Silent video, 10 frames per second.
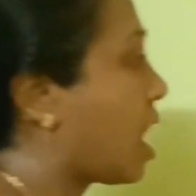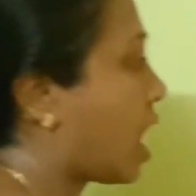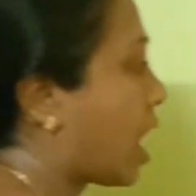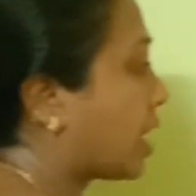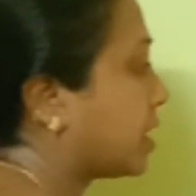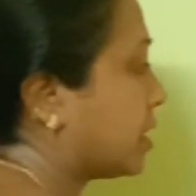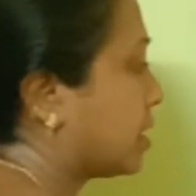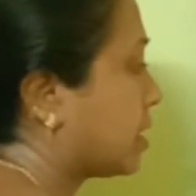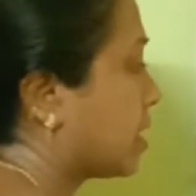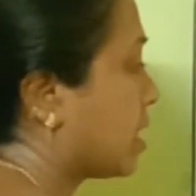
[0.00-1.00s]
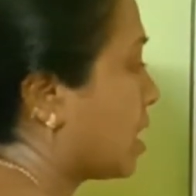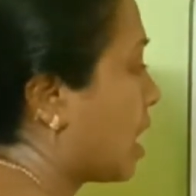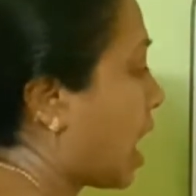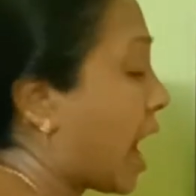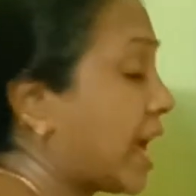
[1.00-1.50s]

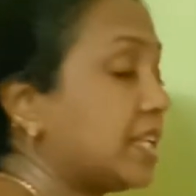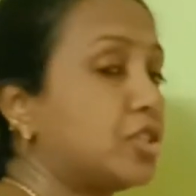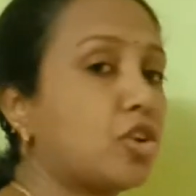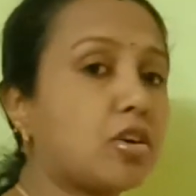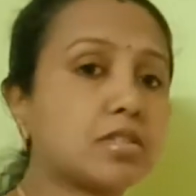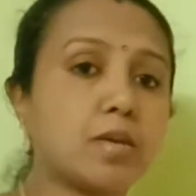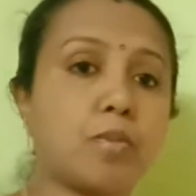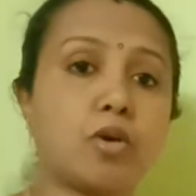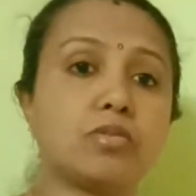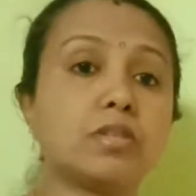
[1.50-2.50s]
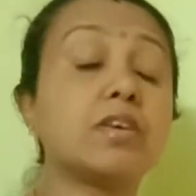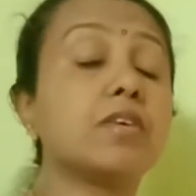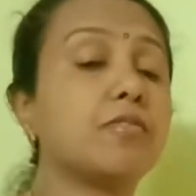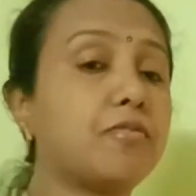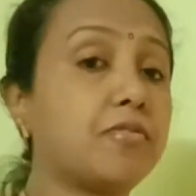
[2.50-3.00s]
I talks about
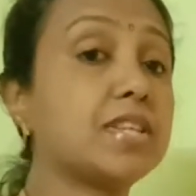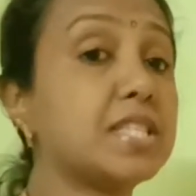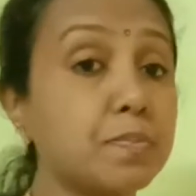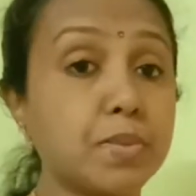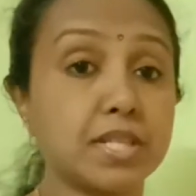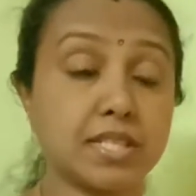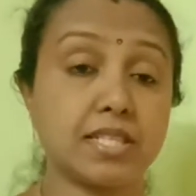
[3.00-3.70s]
first person.